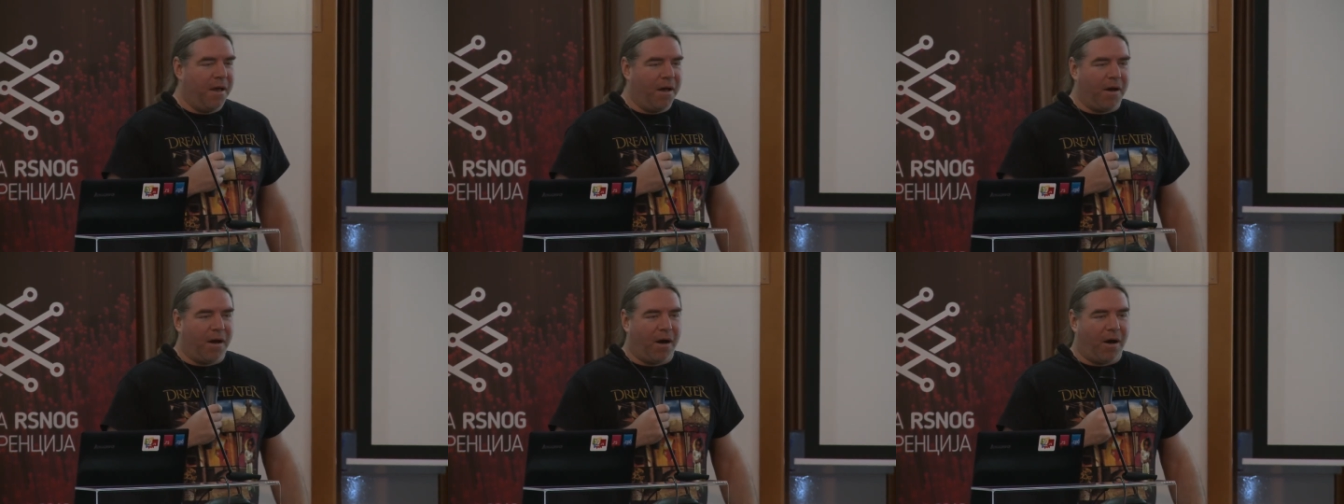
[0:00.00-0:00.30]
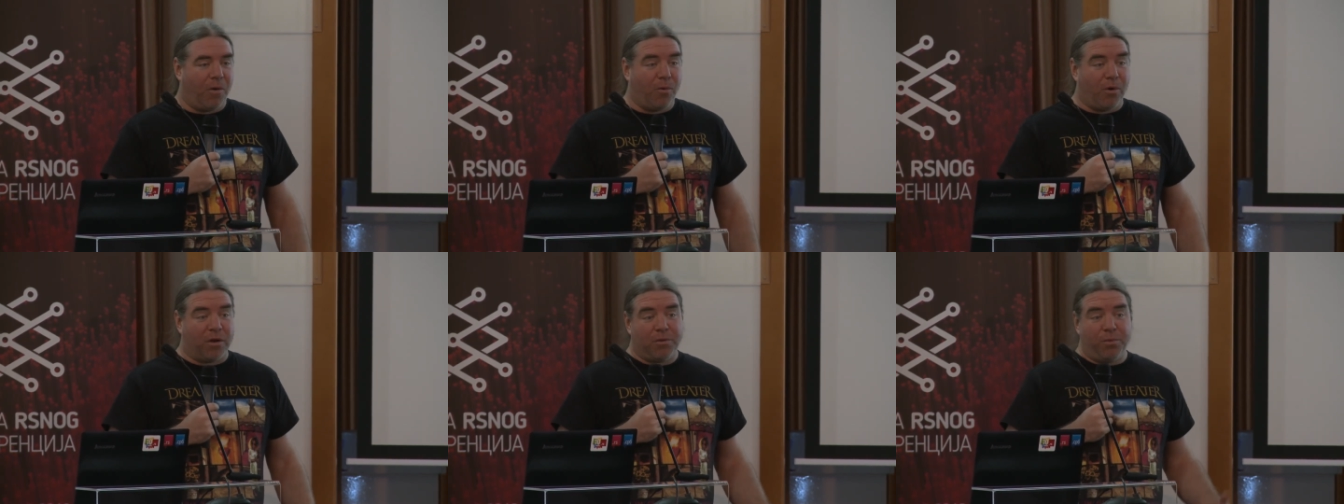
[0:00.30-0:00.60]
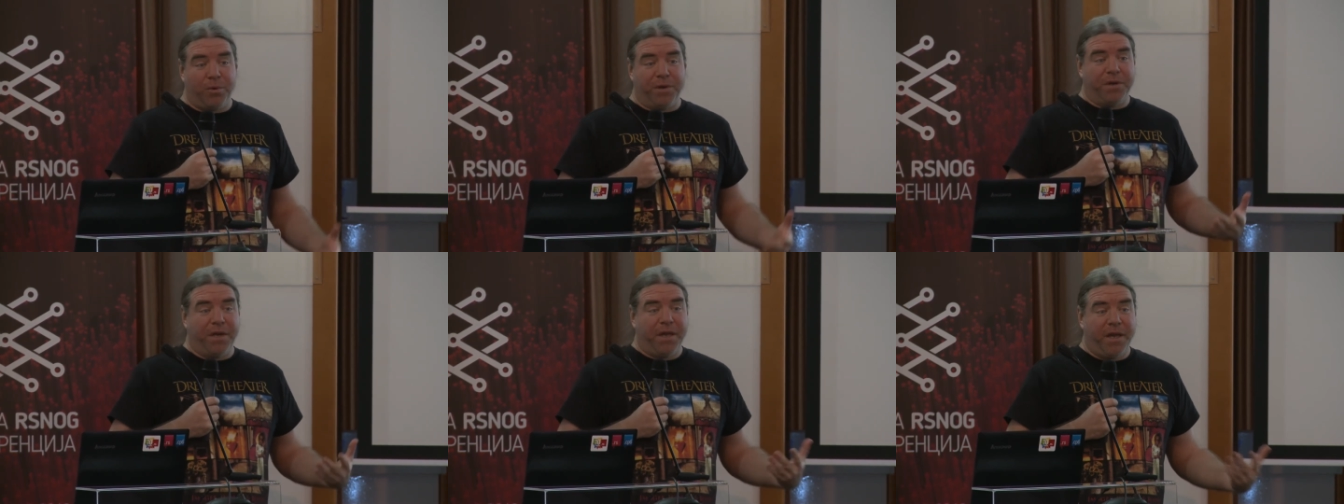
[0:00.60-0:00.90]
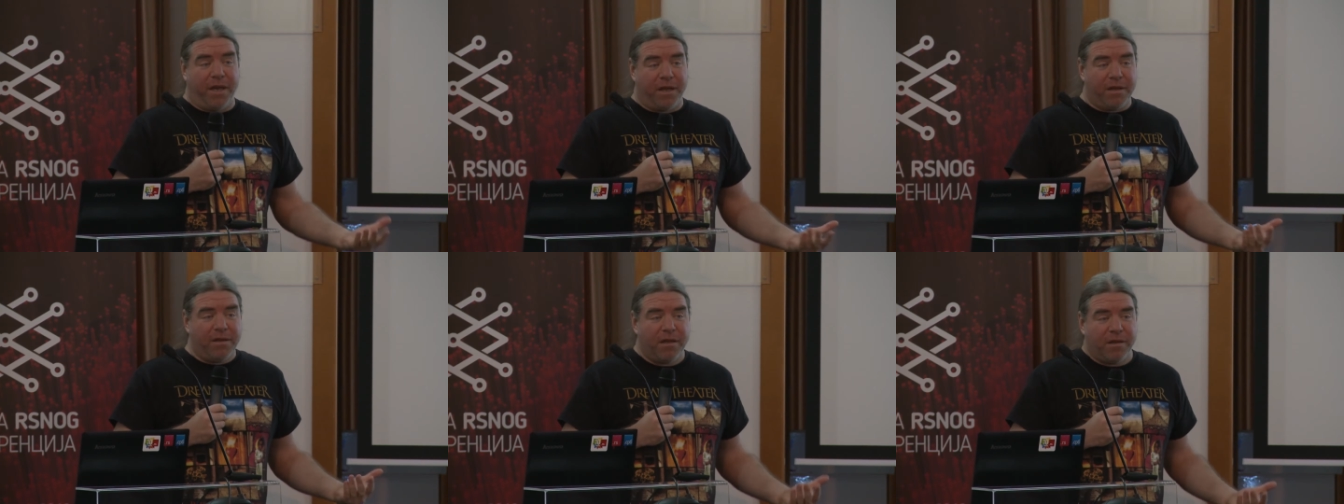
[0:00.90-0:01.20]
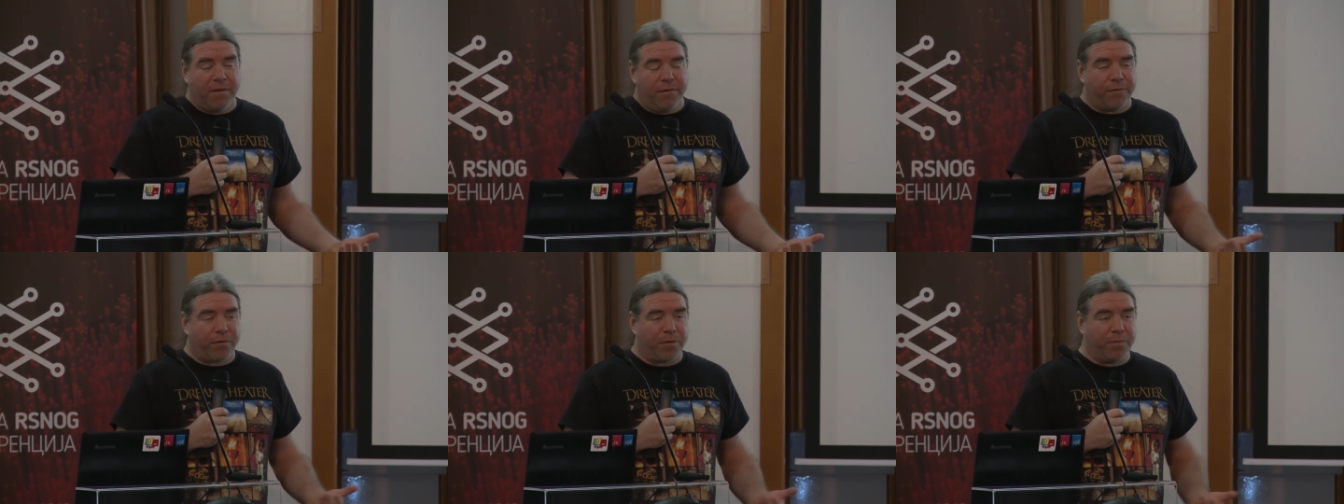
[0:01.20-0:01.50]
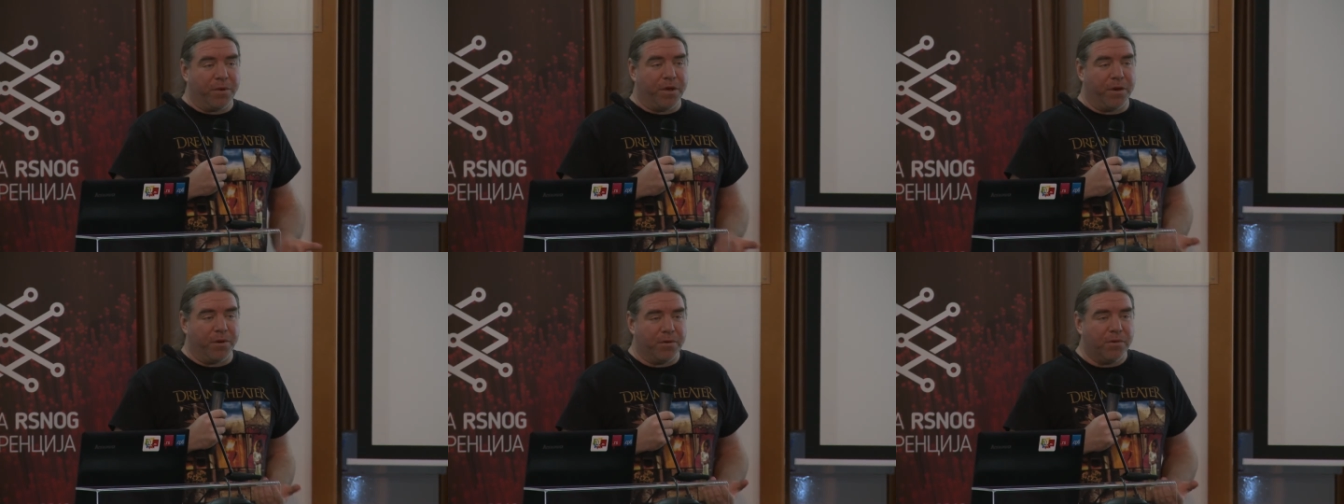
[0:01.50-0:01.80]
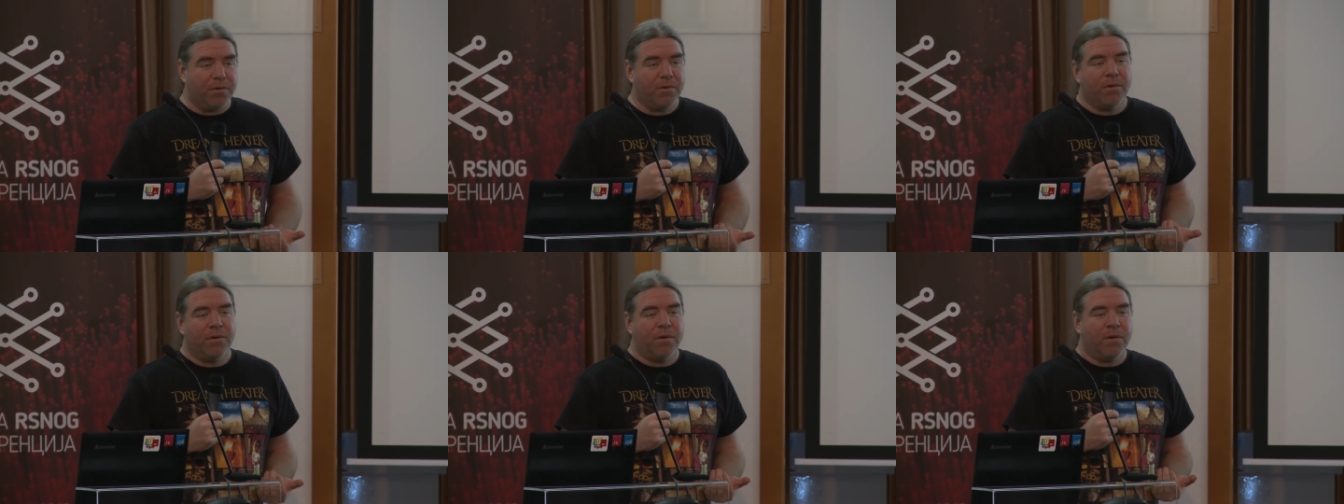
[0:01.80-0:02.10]
What we need from
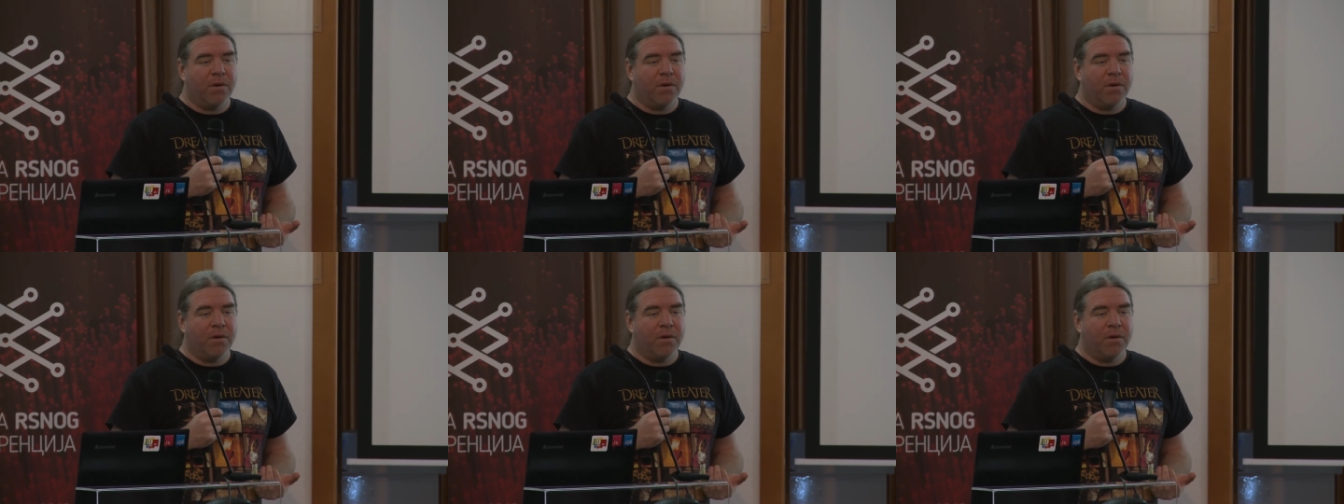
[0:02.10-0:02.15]
you